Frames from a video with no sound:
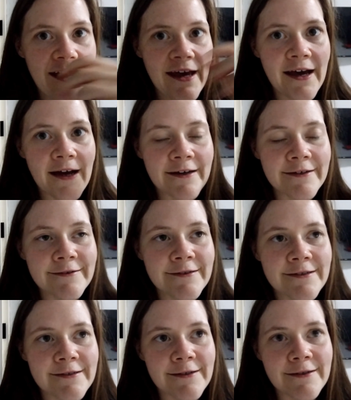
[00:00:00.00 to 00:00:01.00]

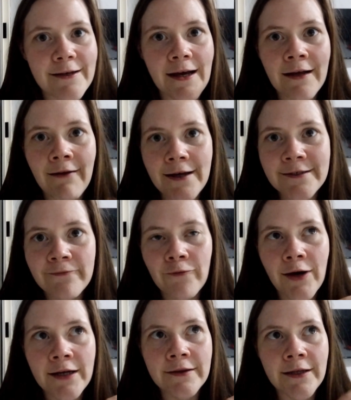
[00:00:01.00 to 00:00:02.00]
and a glass of
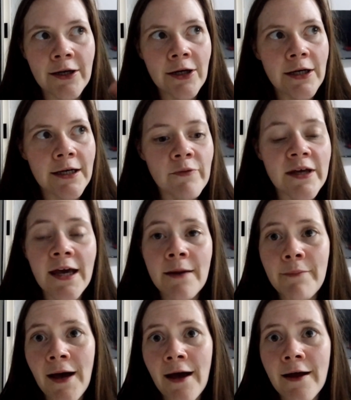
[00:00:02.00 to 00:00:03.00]
wine there. We
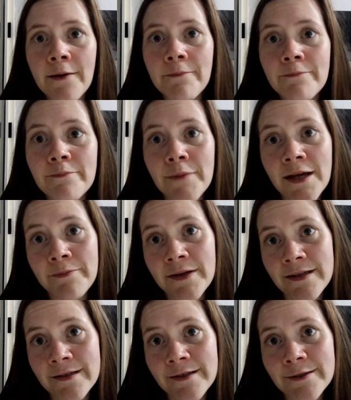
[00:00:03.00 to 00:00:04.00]
came back, made
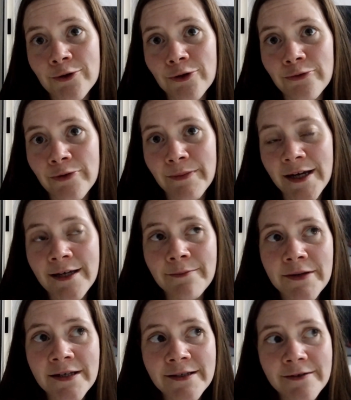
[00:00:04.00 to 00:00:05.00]
pizza, so we're
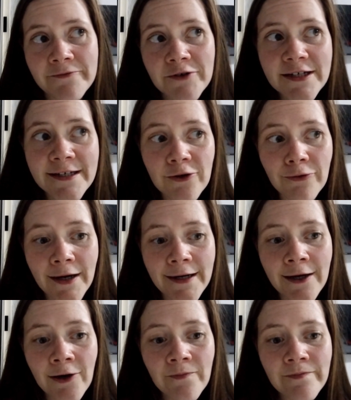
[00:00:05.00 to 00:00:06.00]
making pizza for dinner right
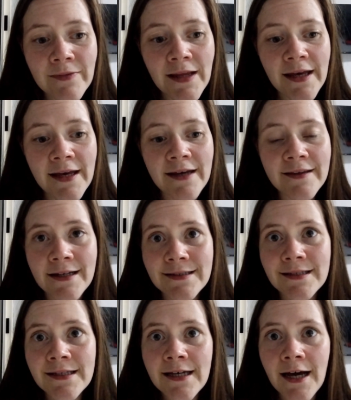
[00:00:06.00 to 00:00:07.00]
now, and
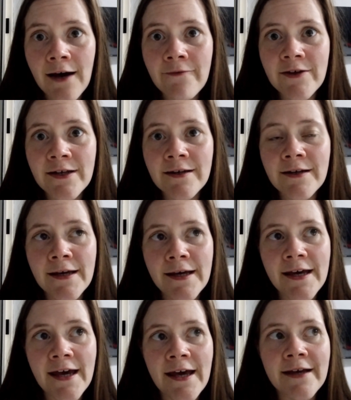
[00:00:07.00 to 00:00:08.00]
that's in the oven.
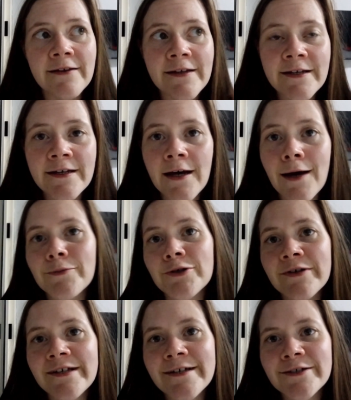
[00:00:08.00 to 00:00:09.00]
And cleaning up,
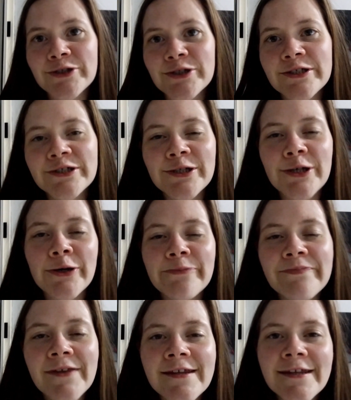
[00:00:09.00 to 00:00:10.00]
doing dishes, you know,
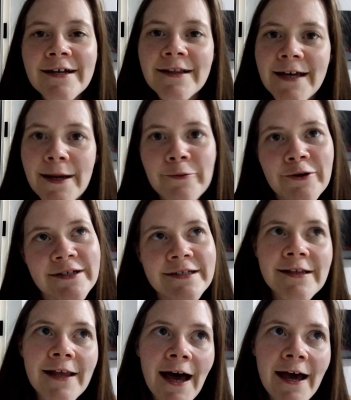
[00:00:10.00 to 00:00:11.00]
the
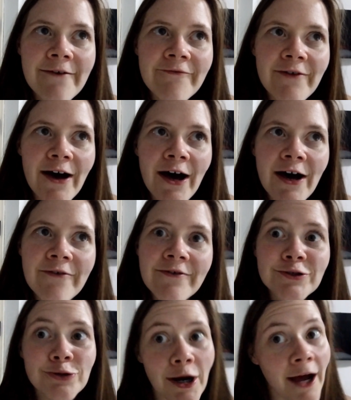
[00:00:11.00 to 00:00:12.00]
glamorous life of
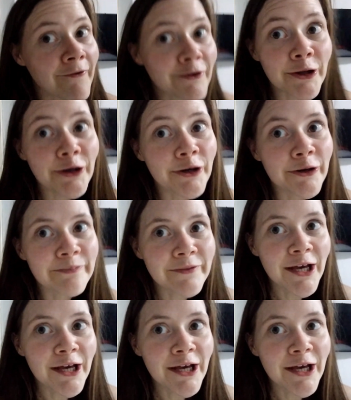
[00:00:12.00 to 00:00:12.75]
a traveler,